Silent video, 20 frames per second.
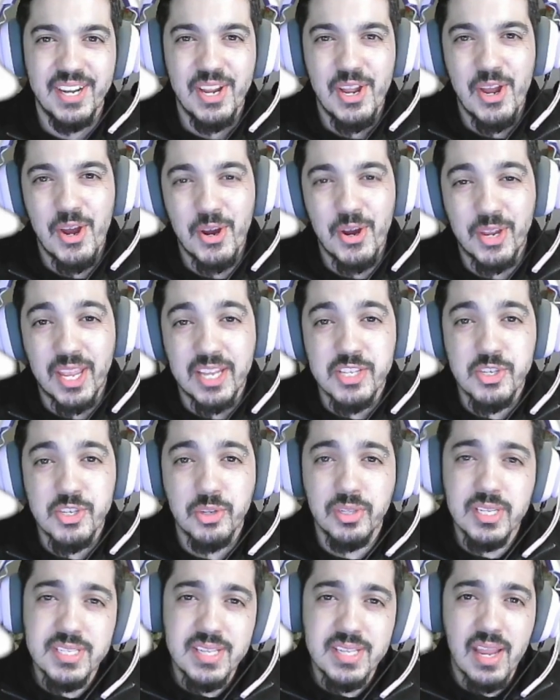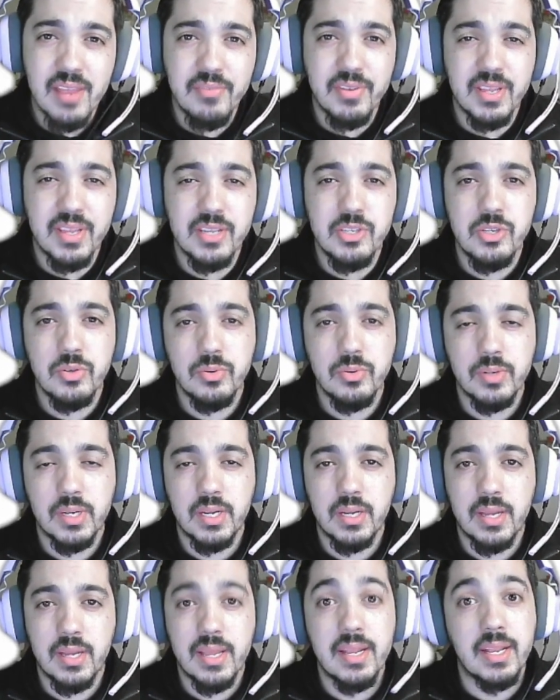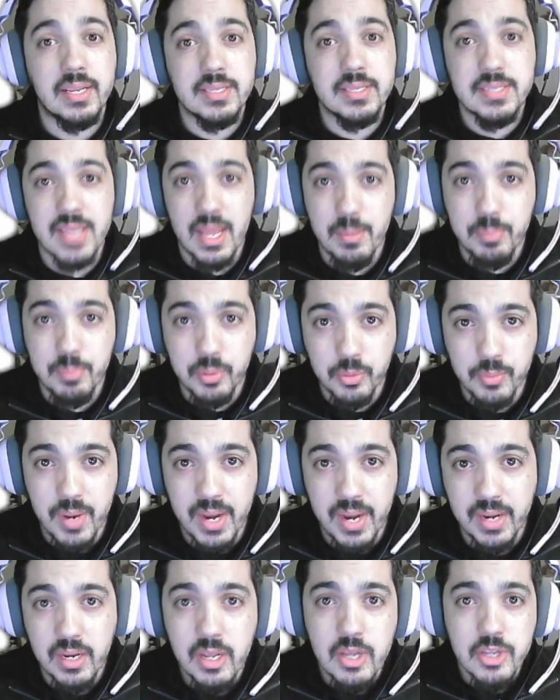Okay, so let's dive into an example, right?